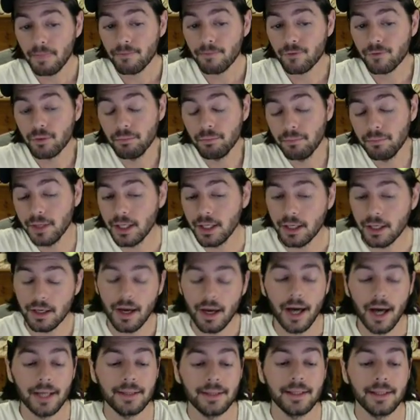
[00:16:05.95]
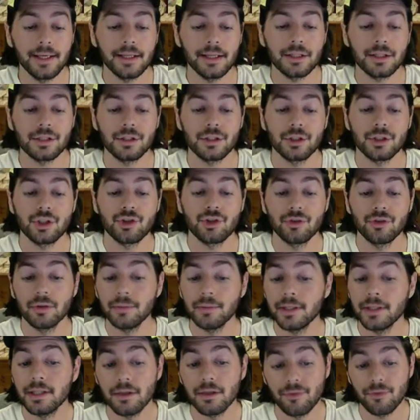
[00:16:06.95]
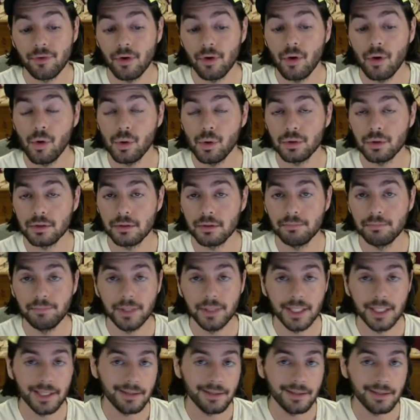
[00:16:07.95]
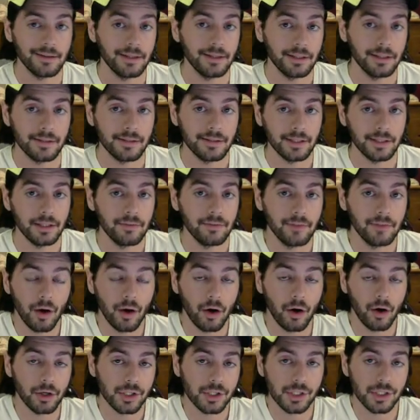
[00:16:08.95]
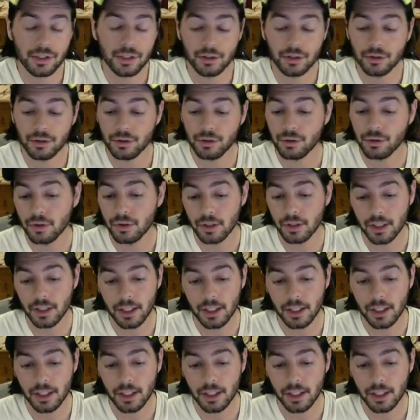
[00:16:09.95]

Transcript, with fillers: to me, I think it's extremely difficult to beat the Hative d'Argenteuil